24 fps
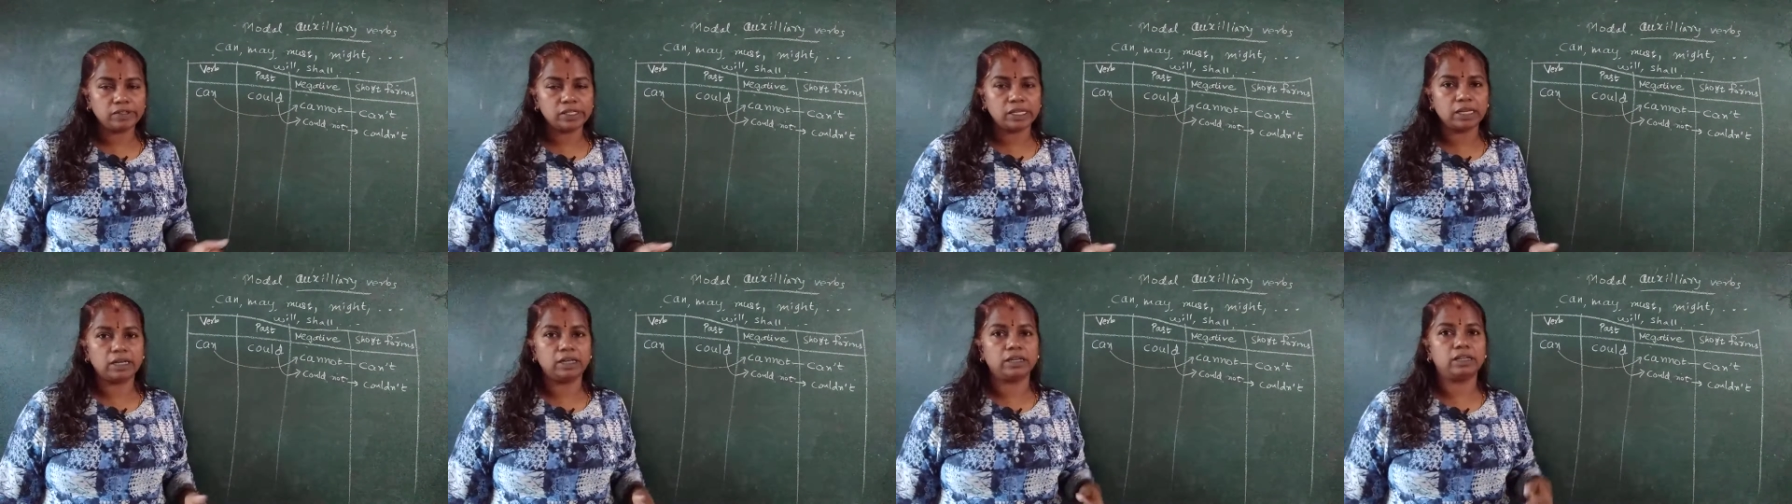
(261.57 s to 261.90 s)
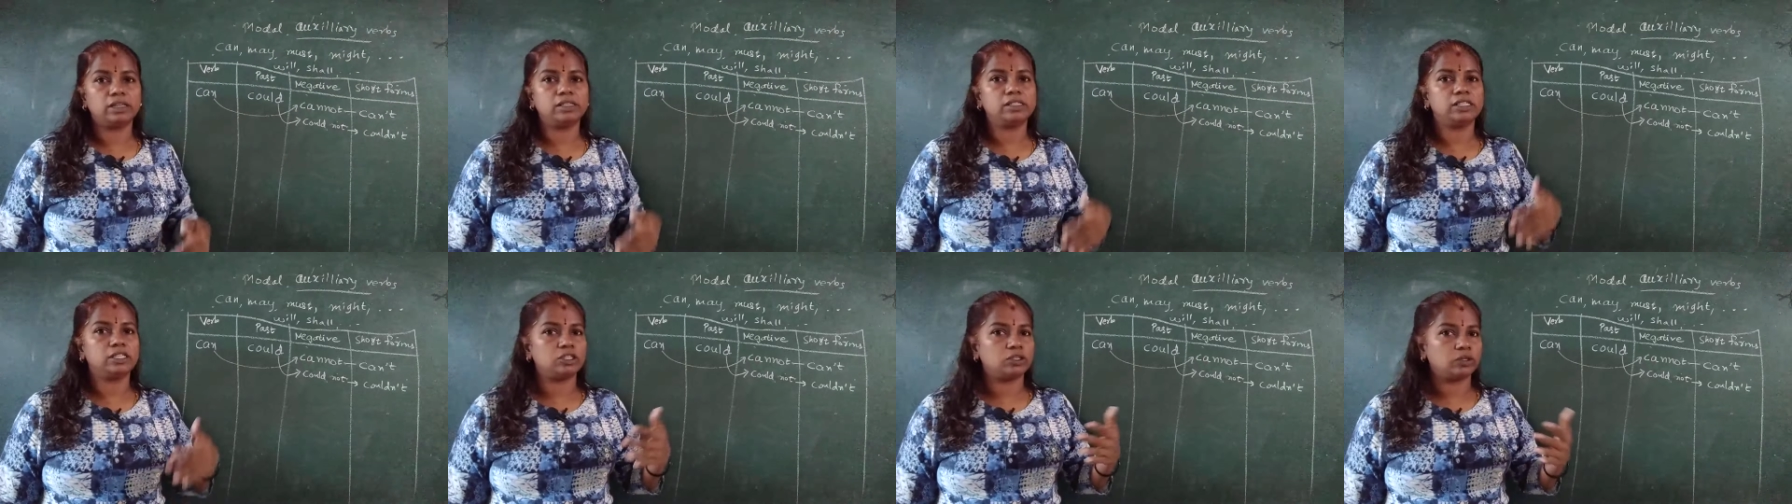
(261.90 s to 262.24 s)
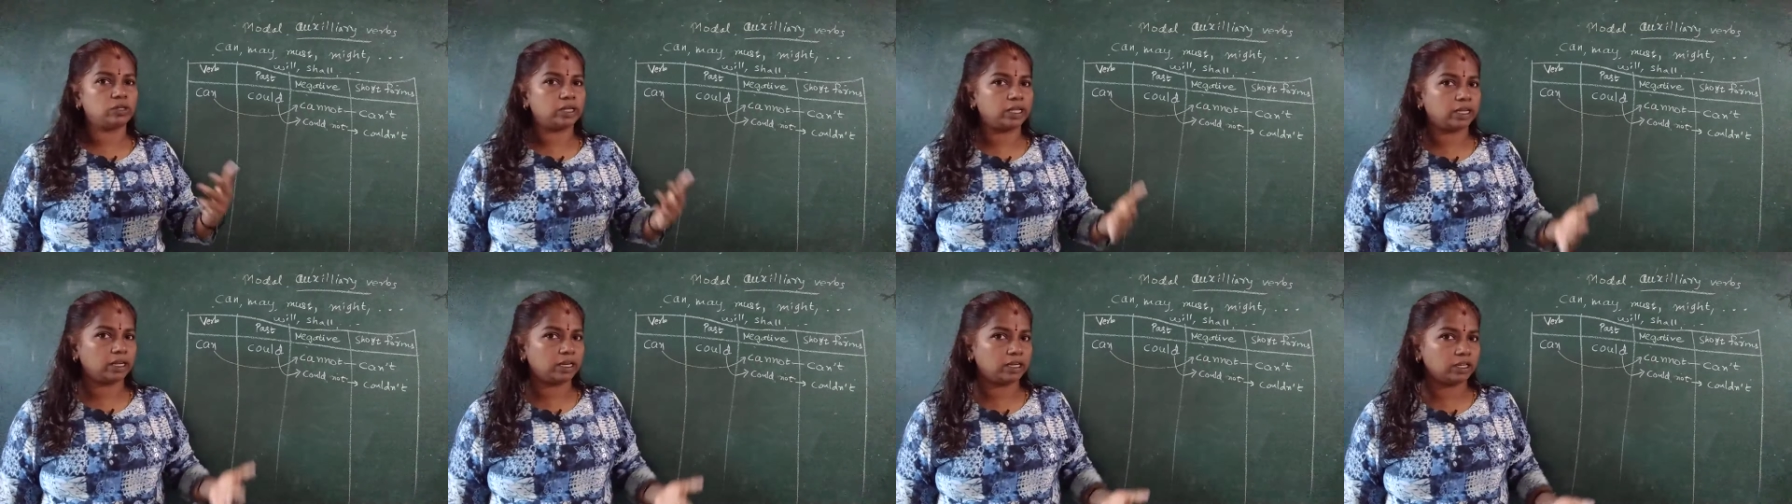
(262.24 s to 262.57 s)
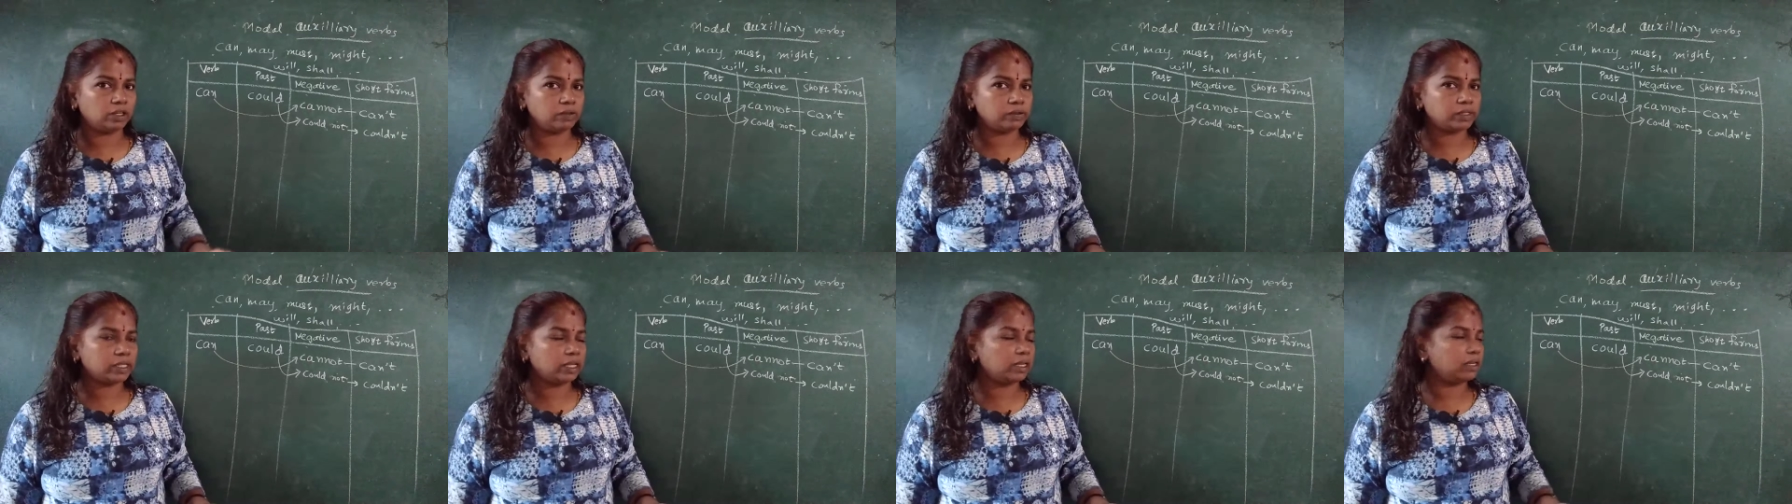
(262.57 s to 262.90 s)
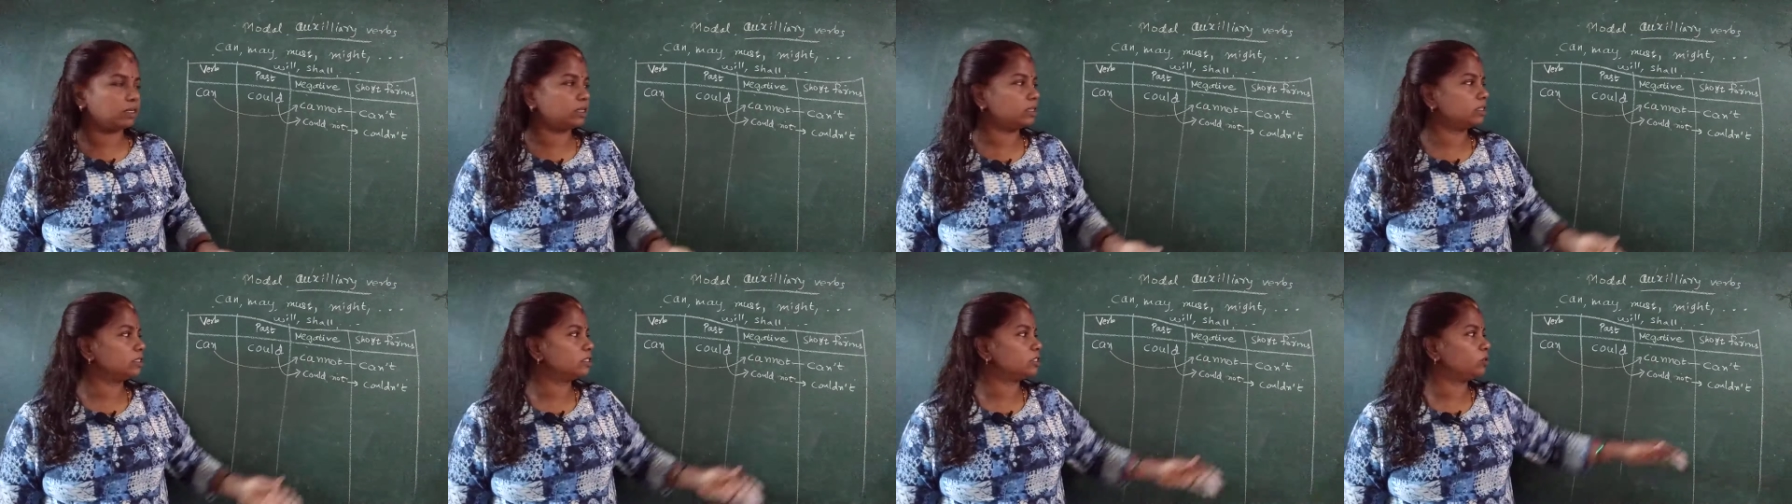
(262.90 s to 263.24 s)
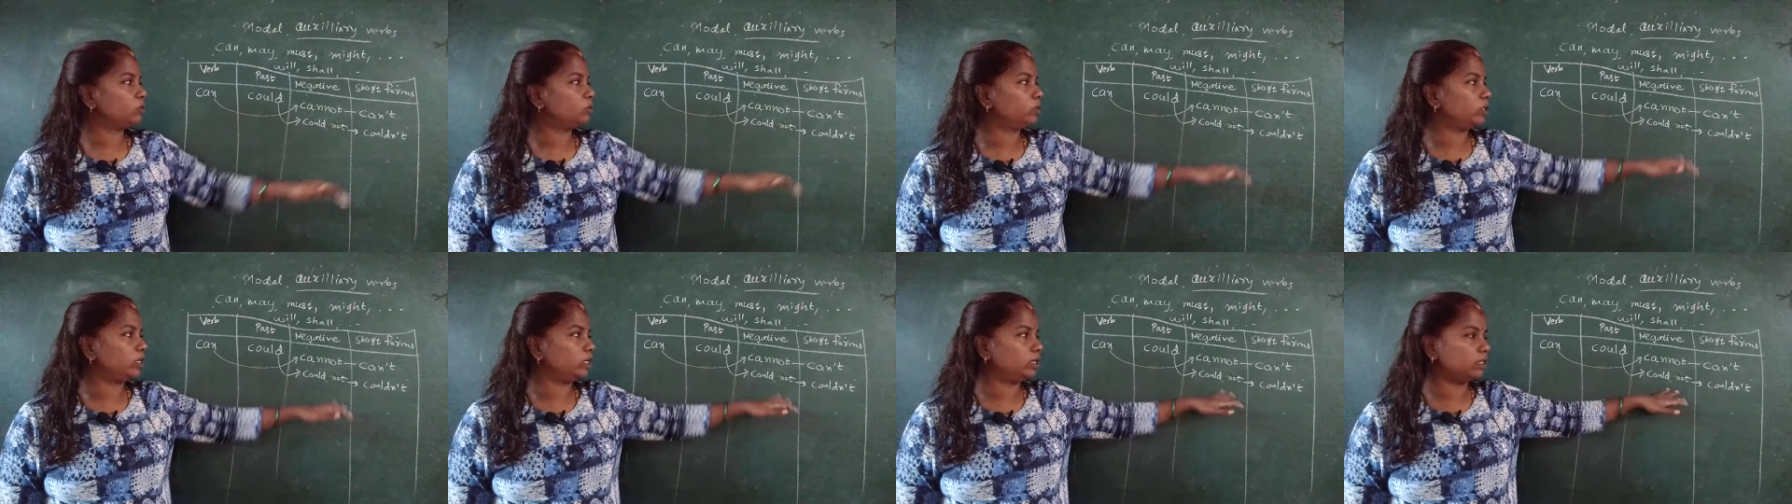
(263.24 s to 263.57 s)
sentence into negative sentence,
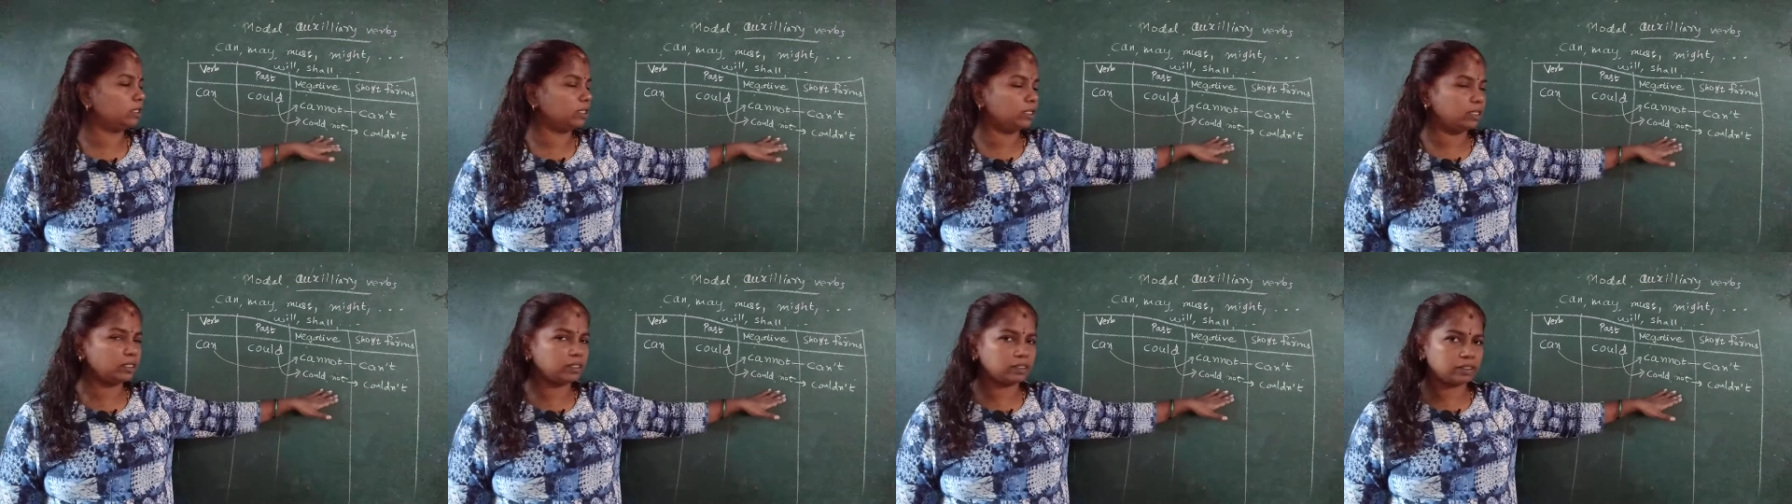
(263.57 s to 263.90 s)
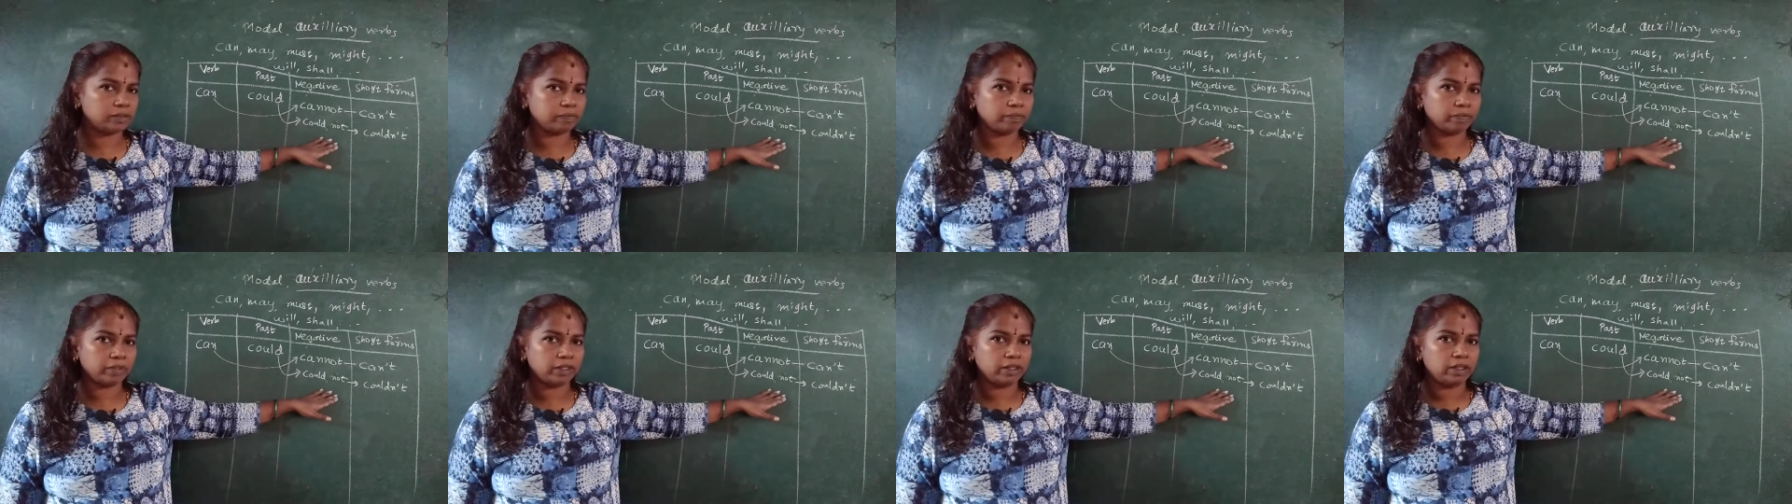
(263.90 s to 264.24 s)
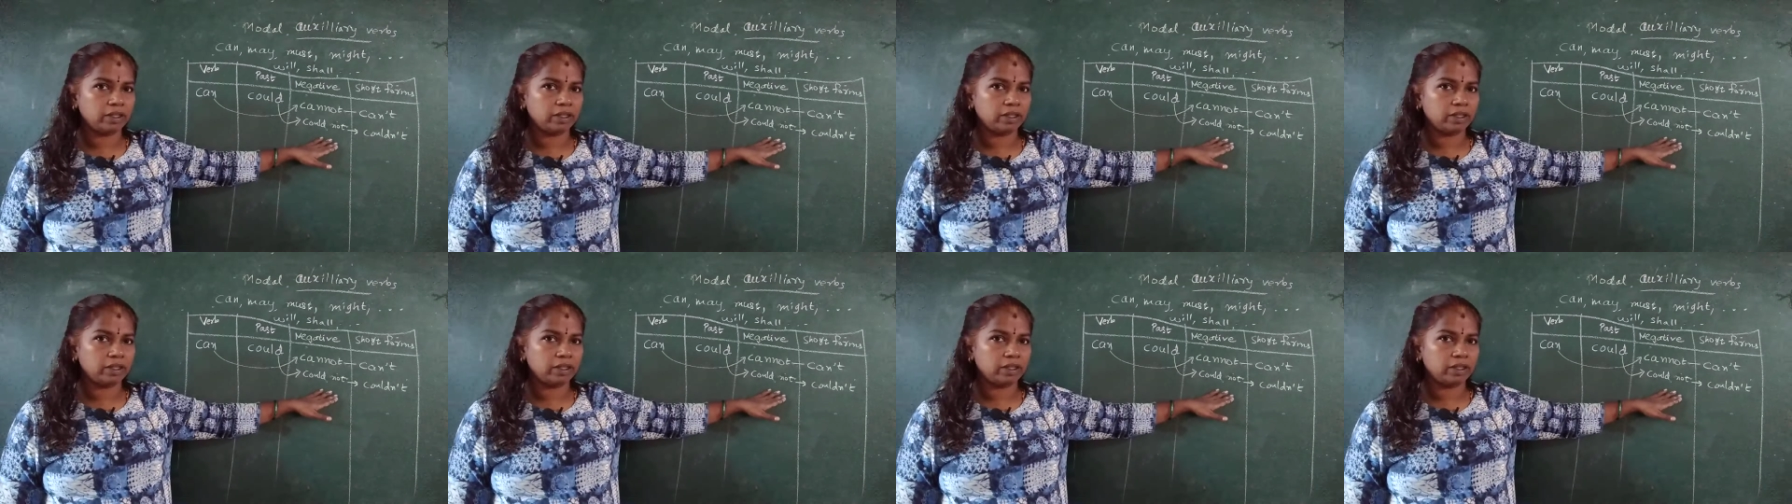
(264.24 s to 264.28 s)
you need this.